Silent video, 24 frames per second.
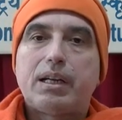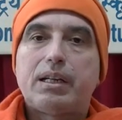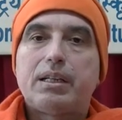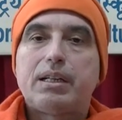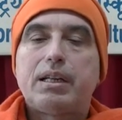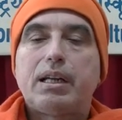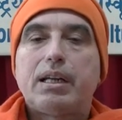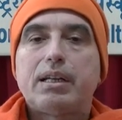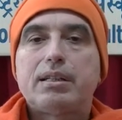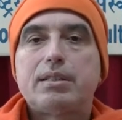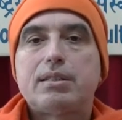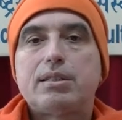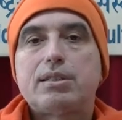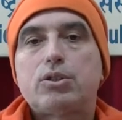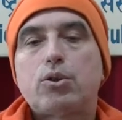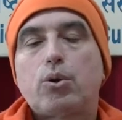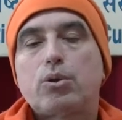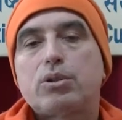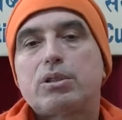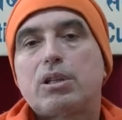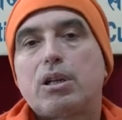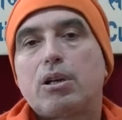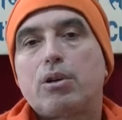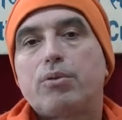and has
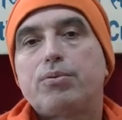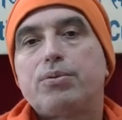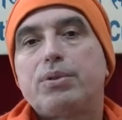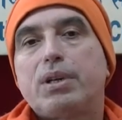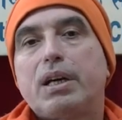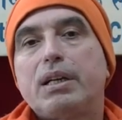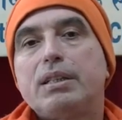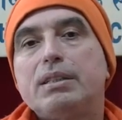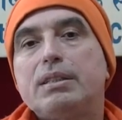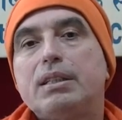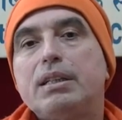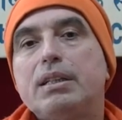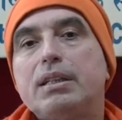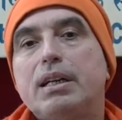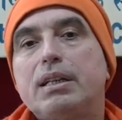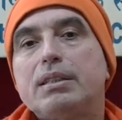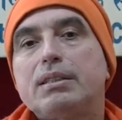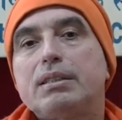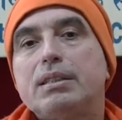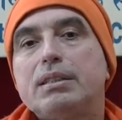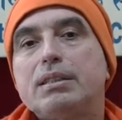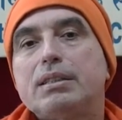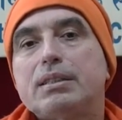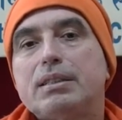total of 19
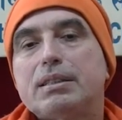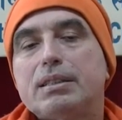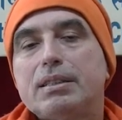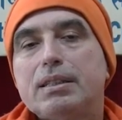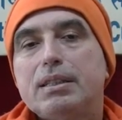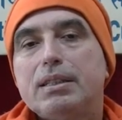gatis.